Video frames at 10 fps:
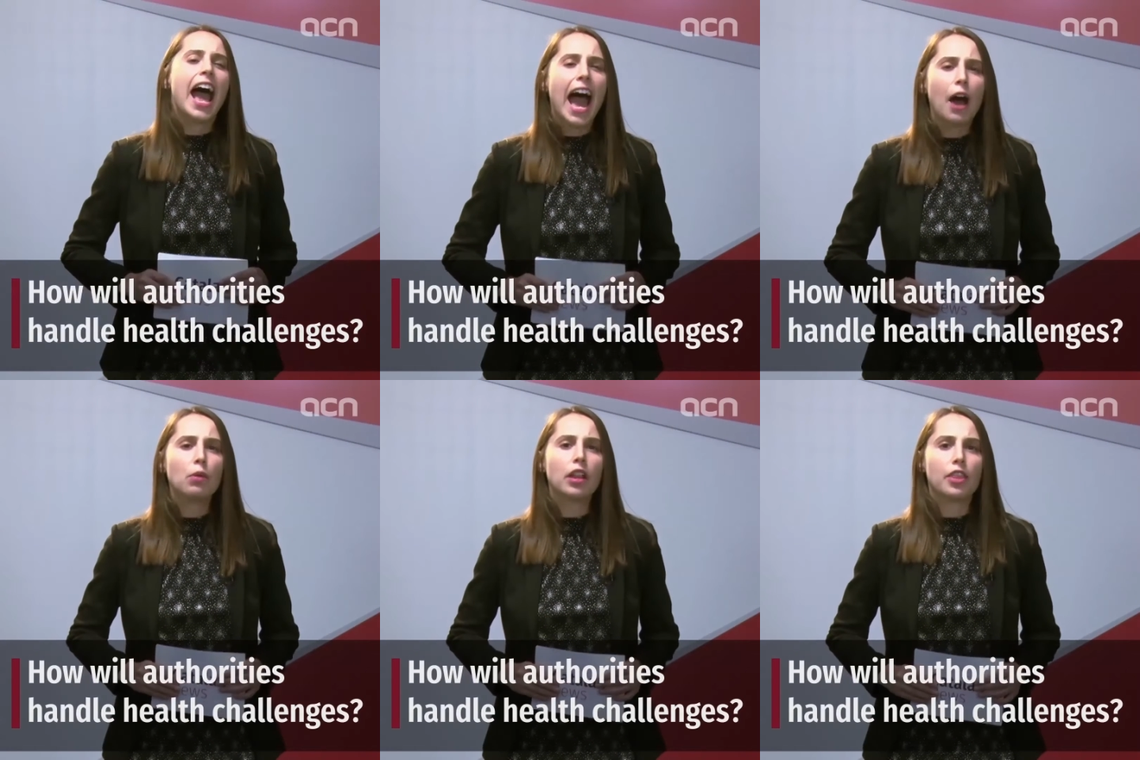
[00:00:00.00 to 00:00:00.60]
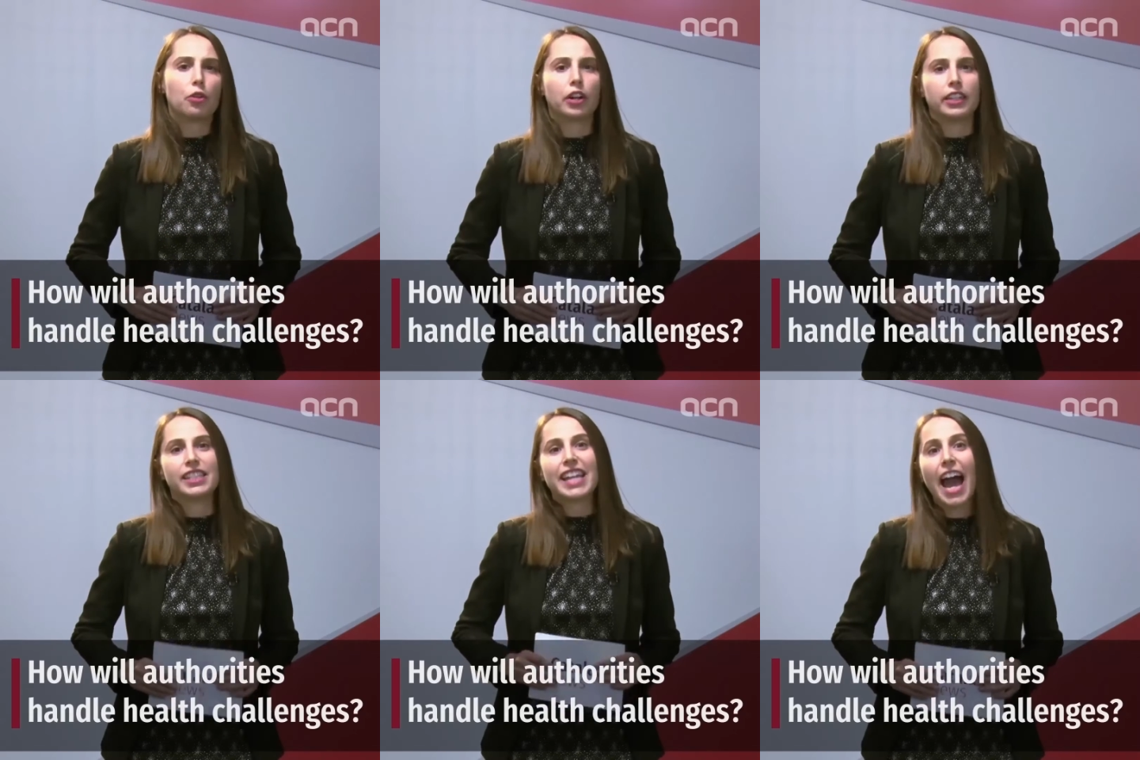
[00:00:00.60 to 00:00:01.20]
how will
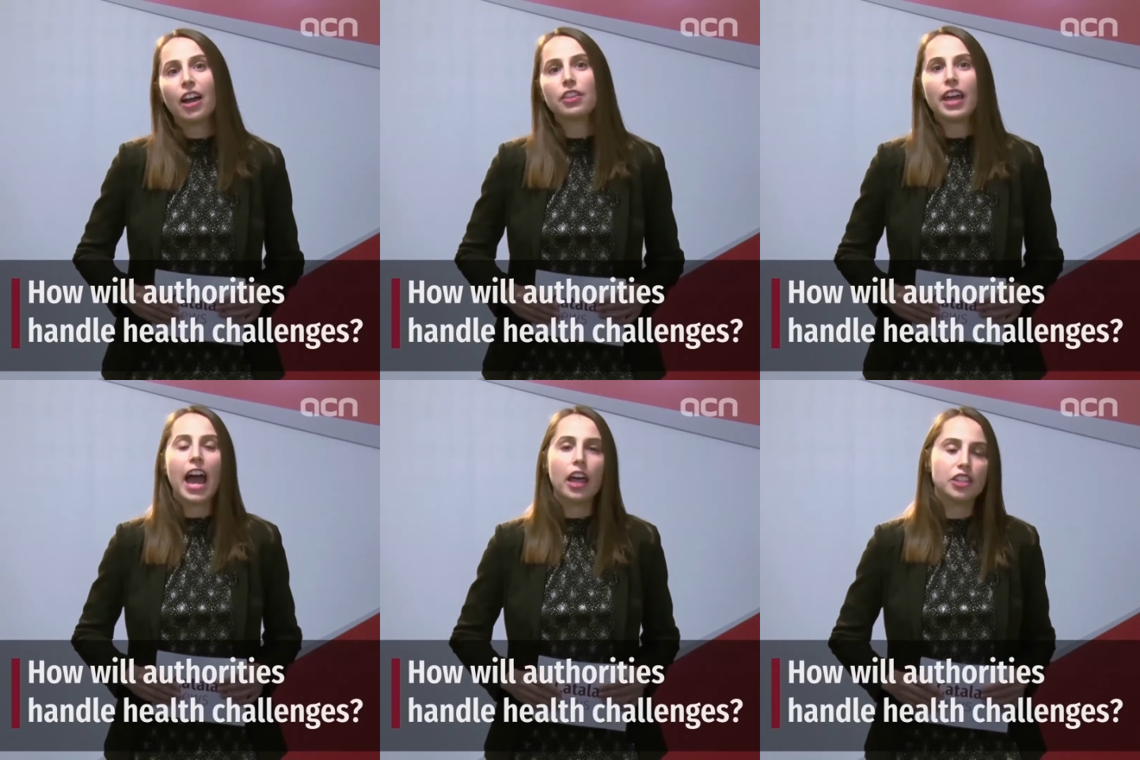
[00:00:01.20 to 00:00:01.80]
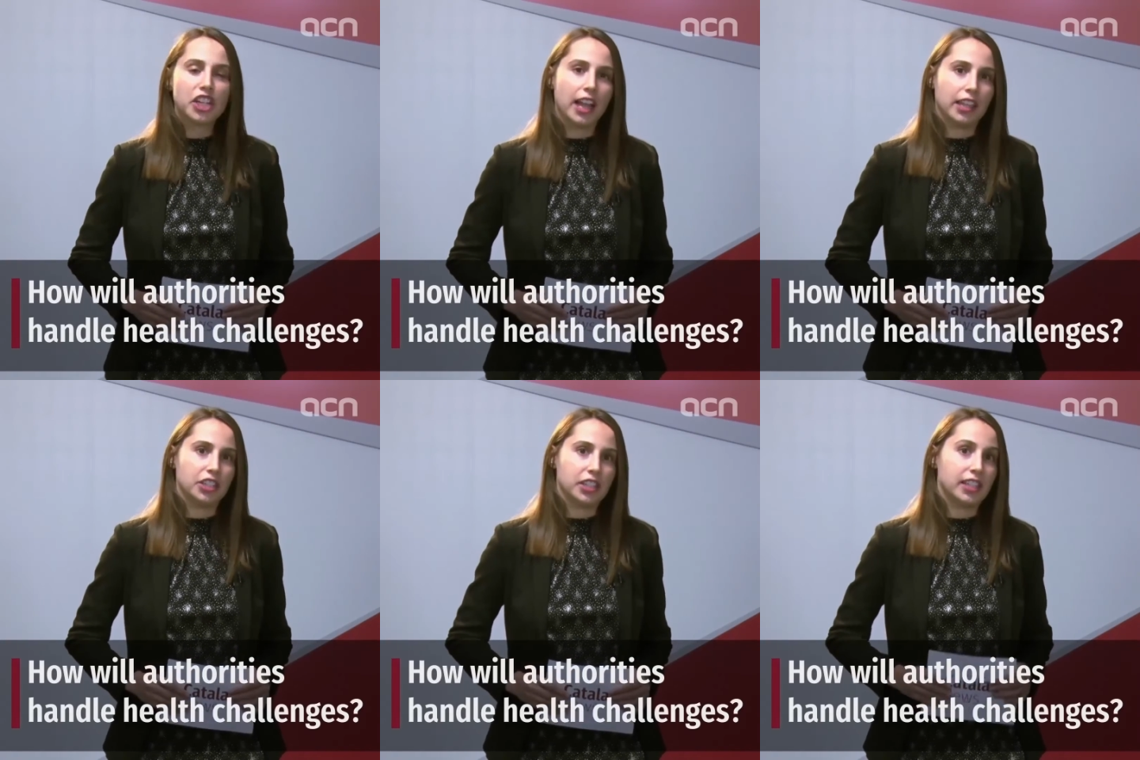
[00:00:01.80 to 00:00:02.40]
authorities tackle the health
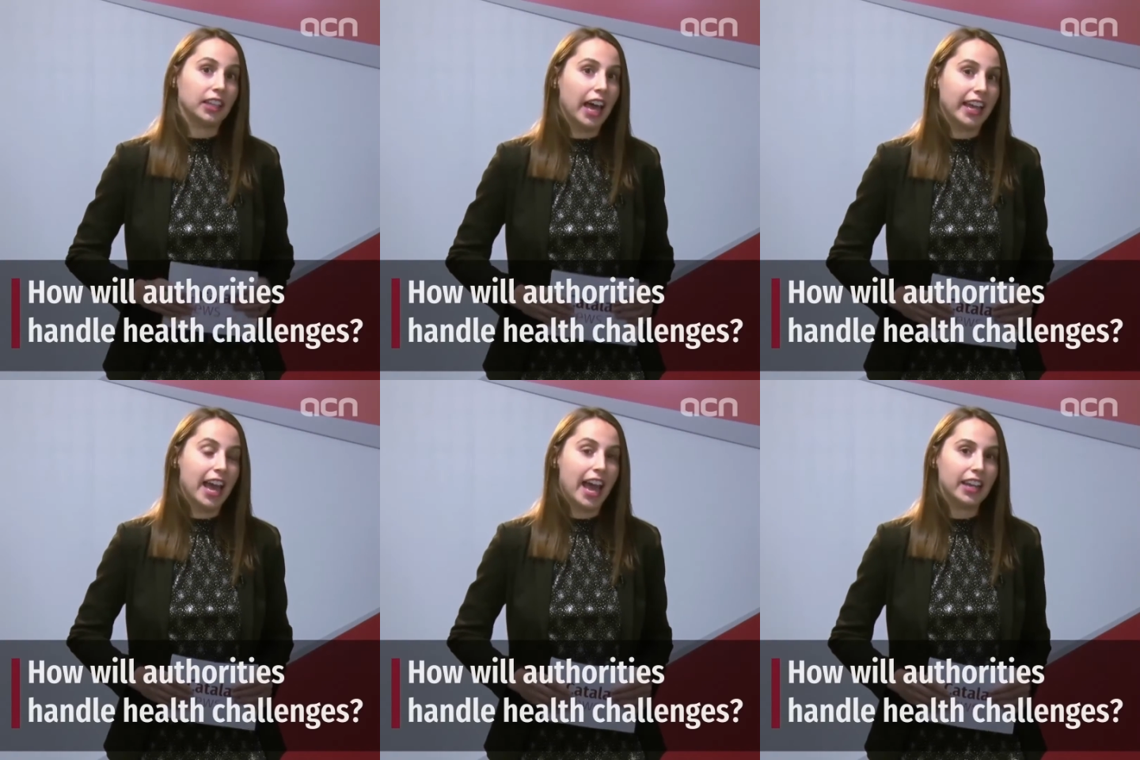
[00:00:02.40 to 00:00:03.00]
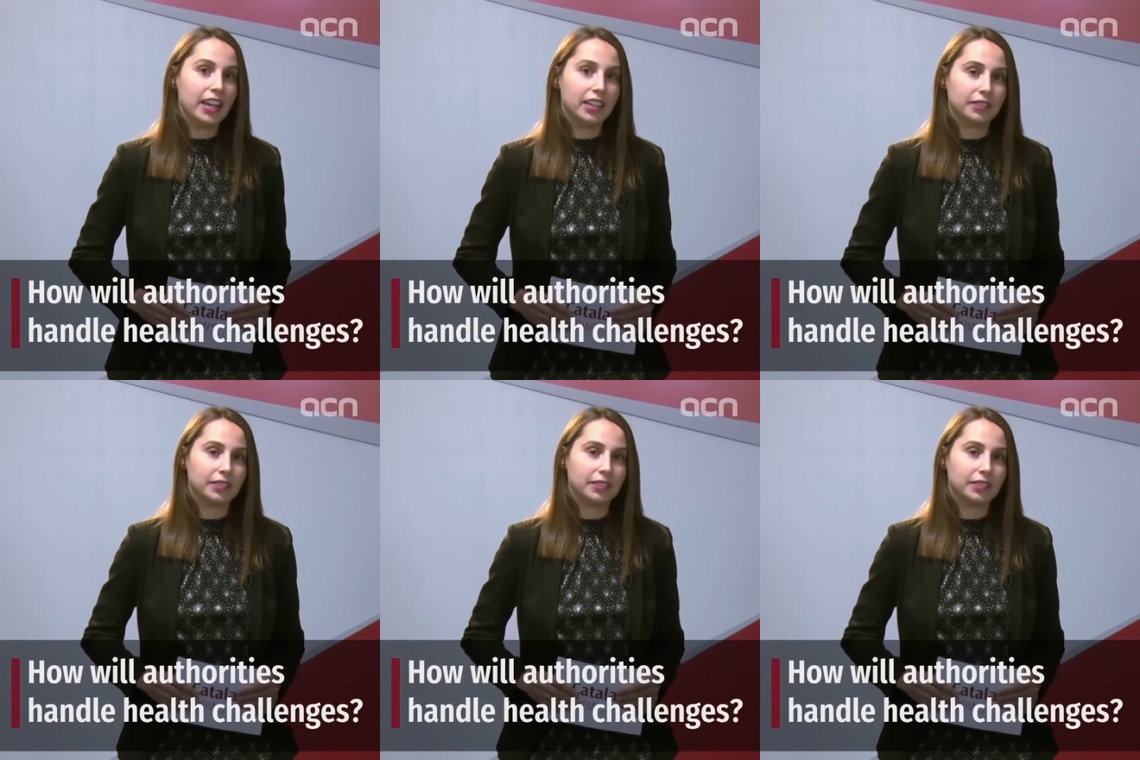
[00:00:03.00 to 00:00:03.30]
challenges that lie ahead?